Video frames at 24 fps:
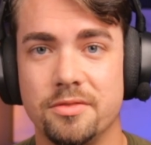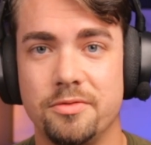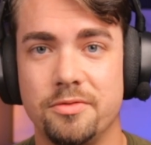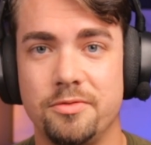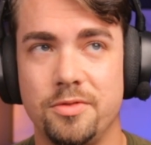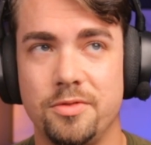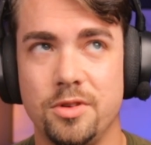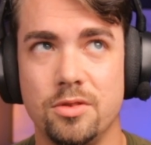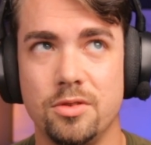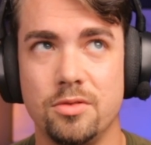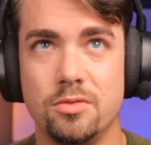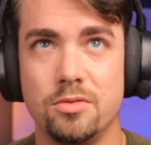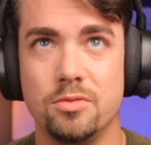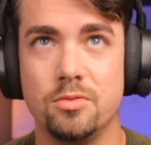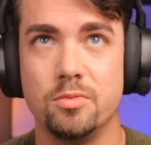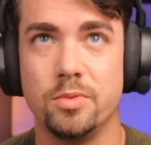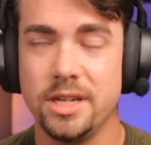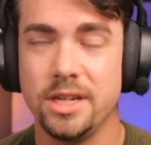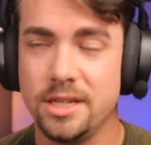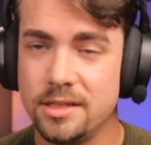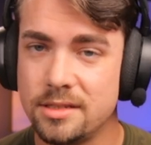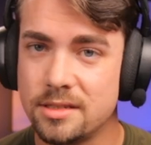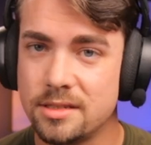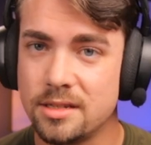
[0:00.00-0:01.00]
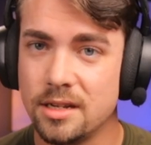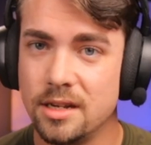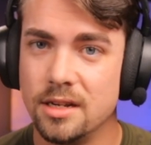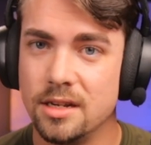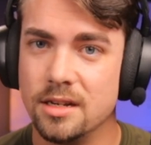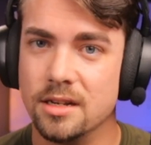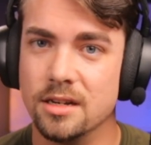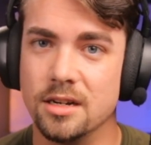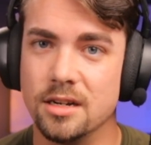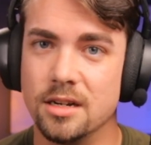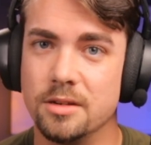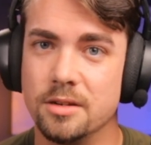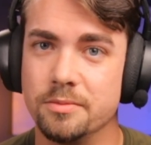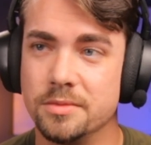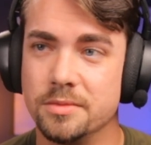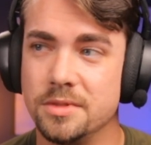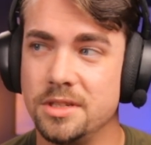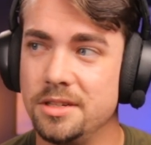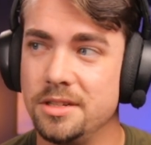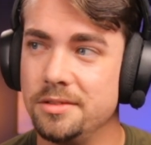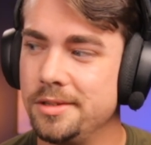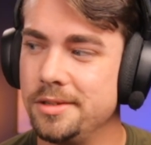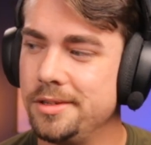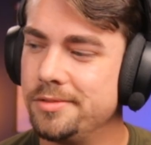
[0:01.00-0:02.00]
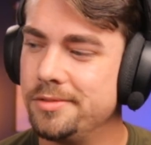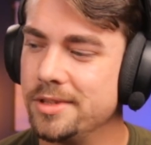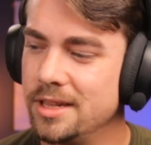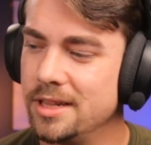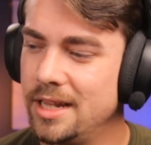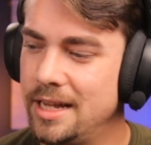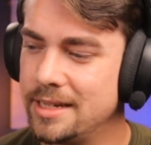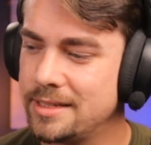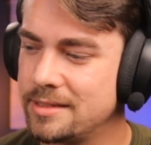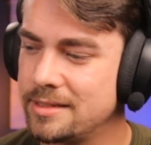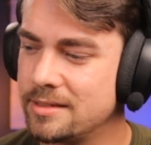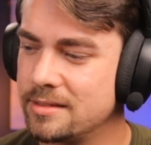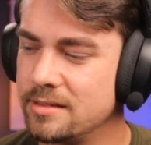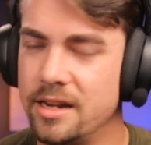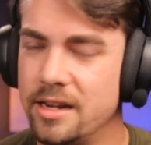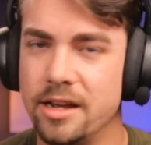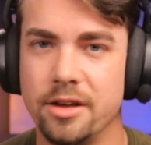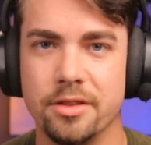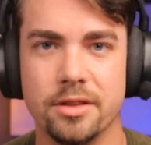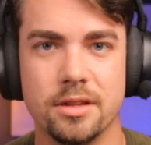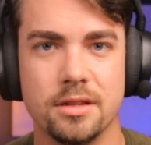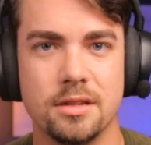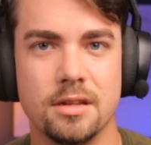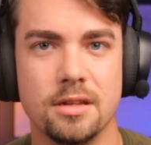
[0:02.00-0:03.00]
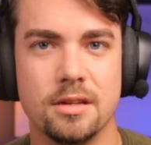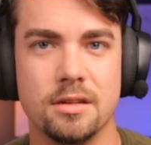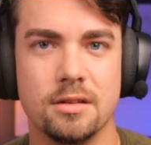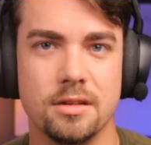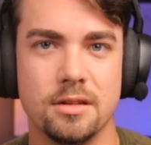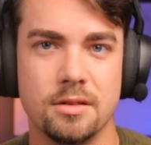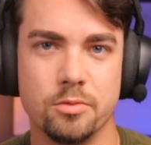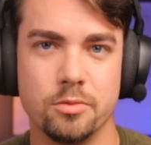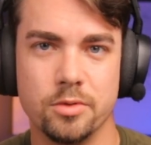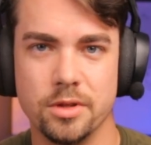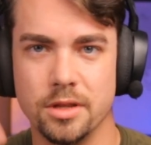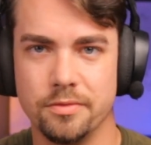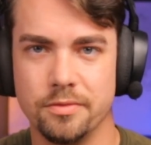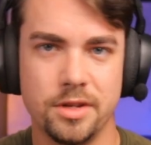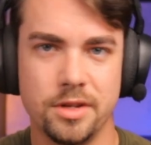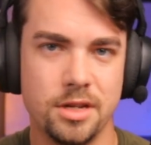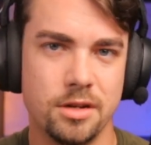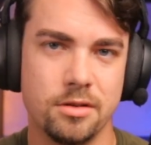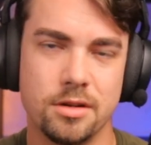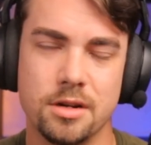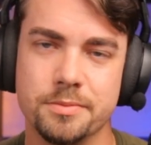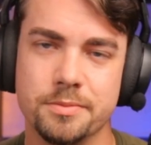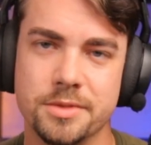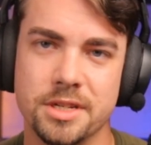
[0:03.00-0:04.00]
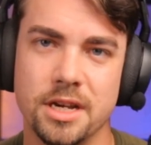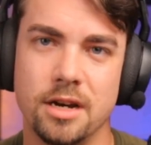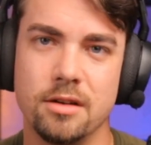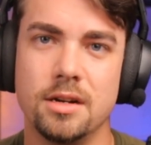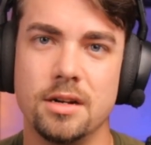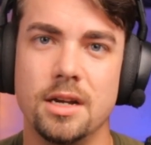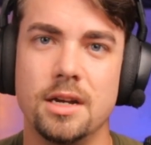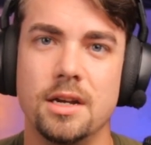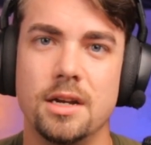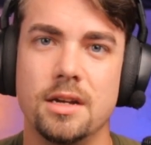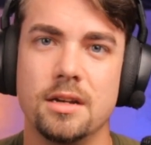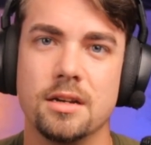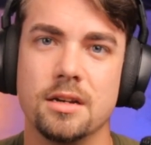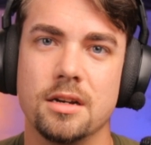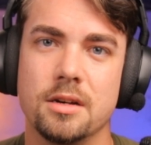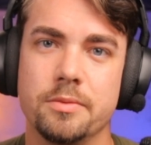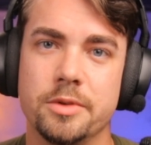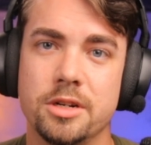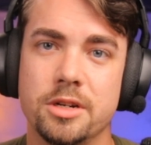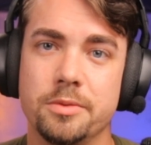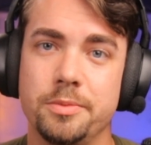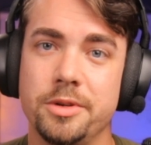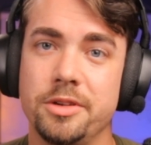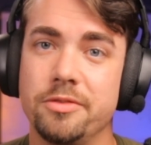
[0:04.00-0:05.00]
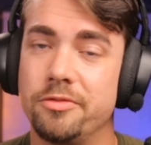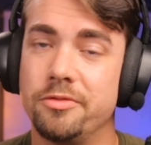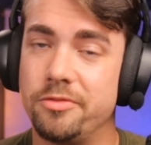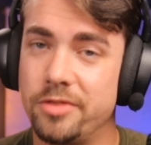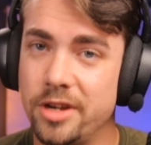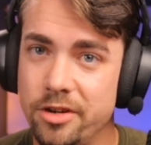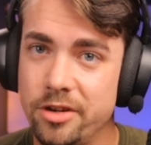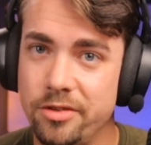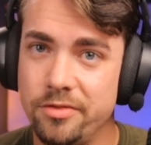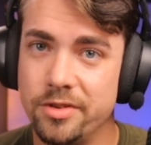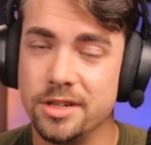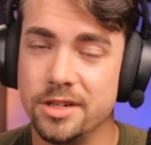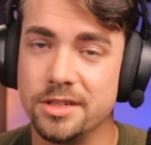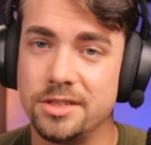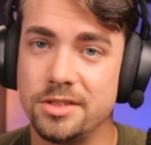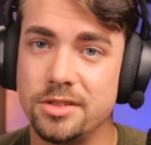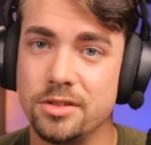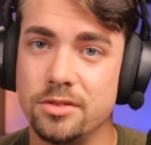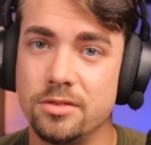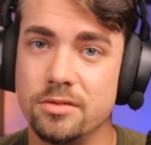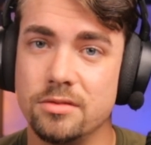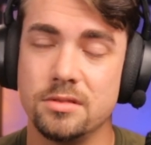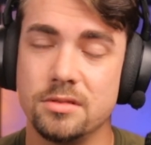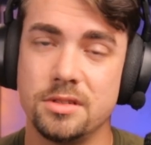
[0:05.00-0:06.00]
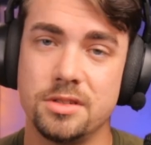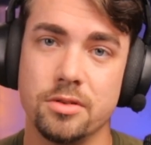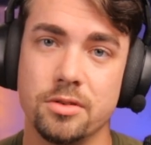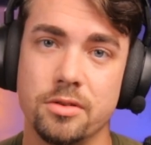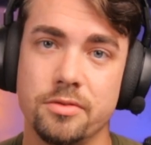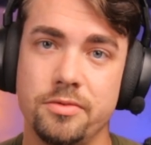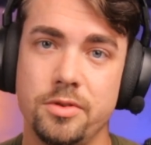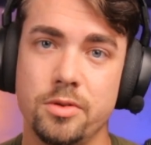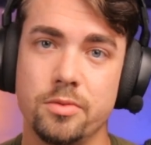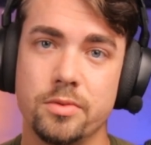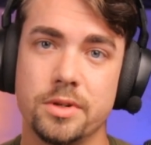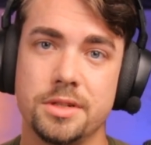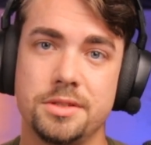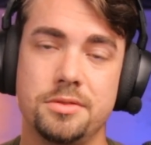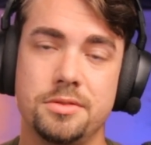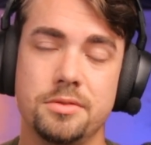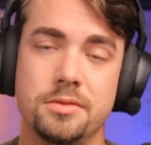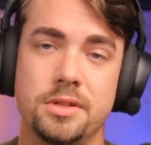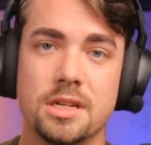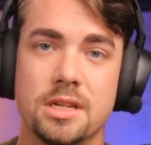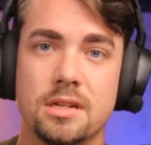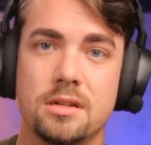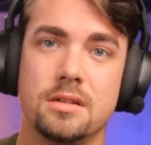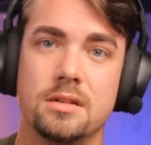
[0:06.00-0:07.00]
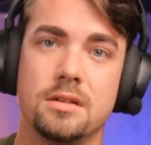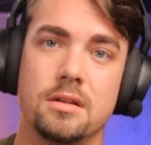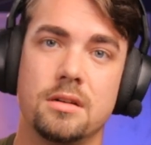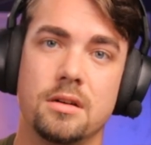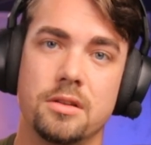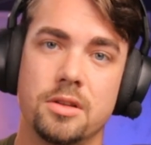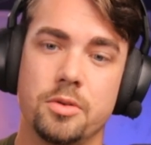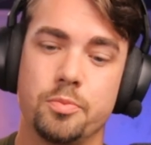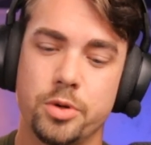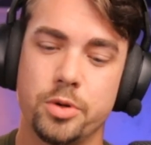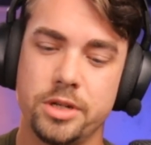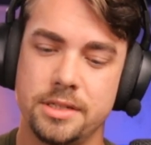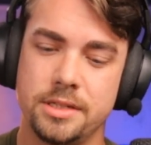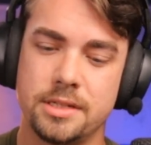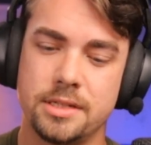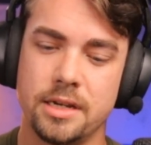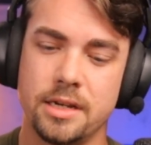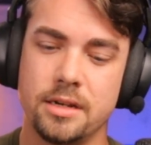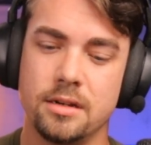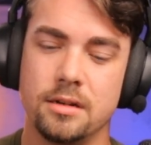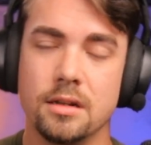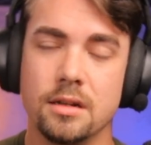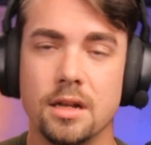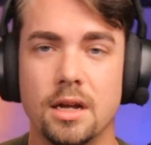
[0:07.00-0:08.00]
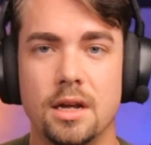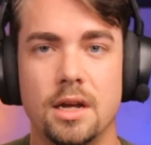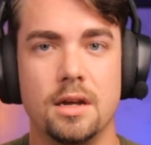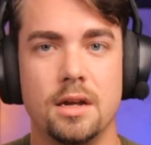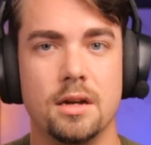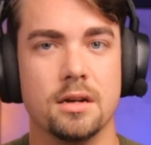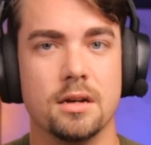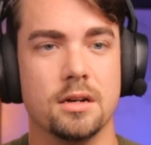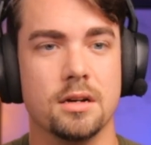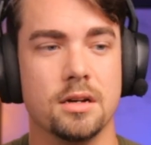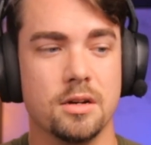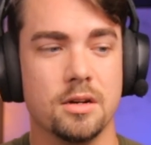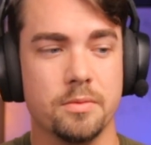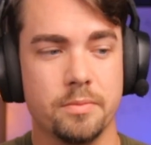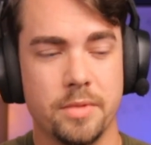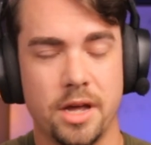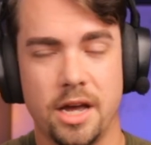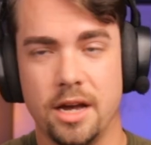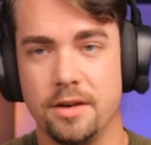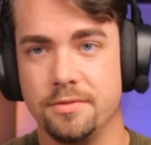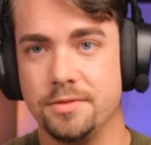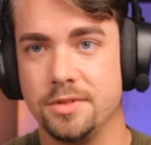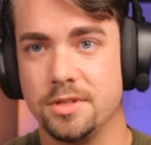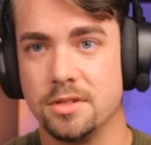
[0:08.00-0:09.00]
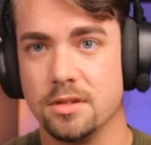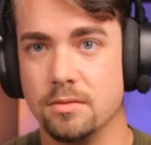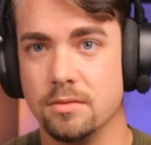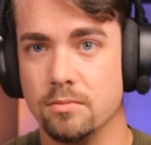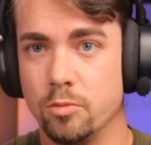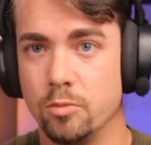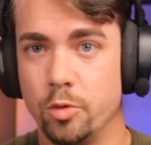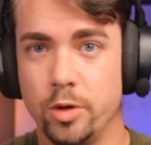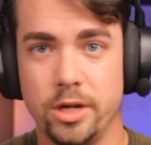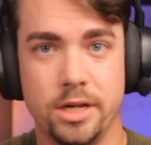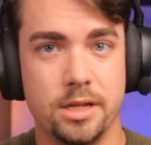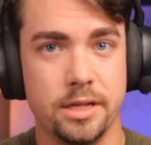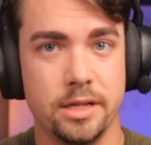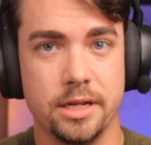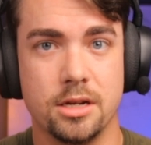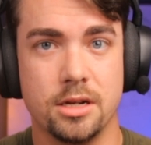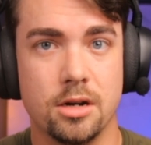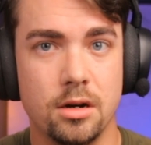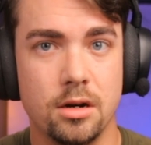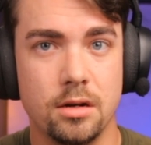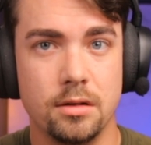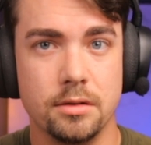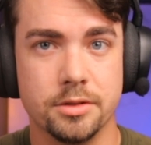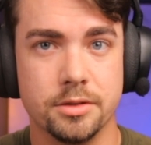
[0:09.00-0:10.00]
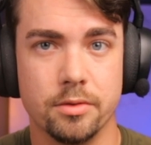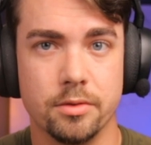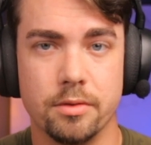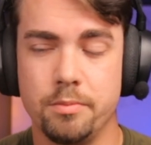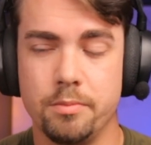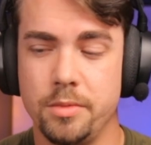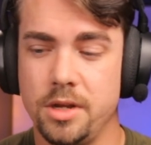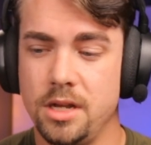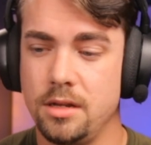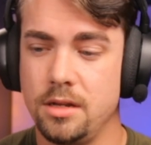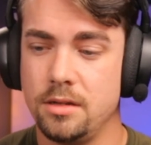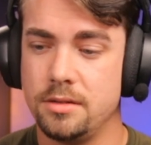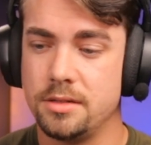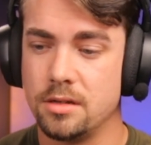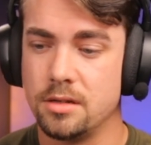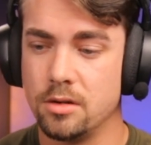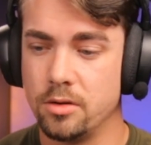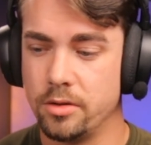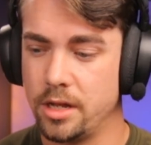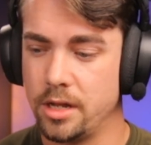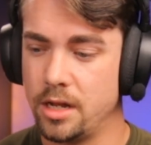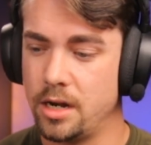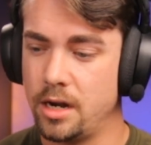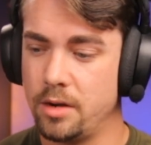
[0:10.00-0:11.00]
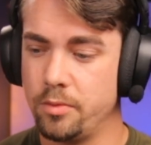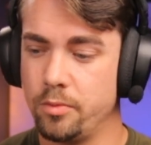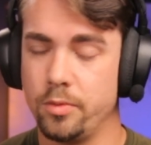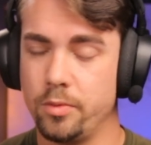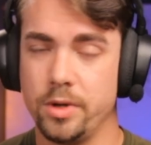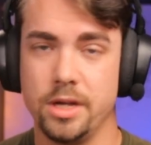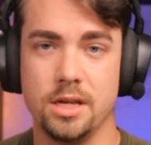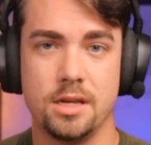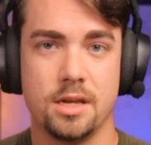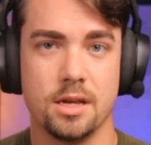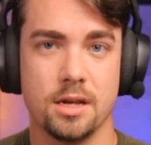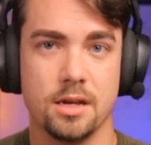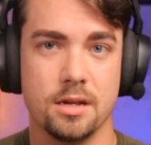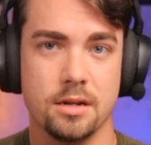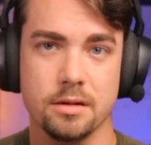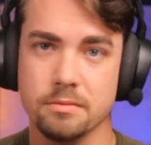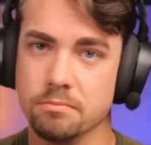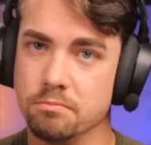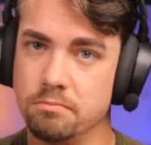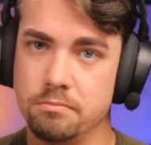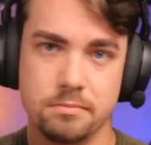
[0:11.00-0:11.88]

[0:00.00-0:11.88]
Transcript: few weeks um, even less now that the when the video comes out. Um, it'll be very, very soon. So if you want to get in on the pre-sale, um, have some weekly calls with me so that we can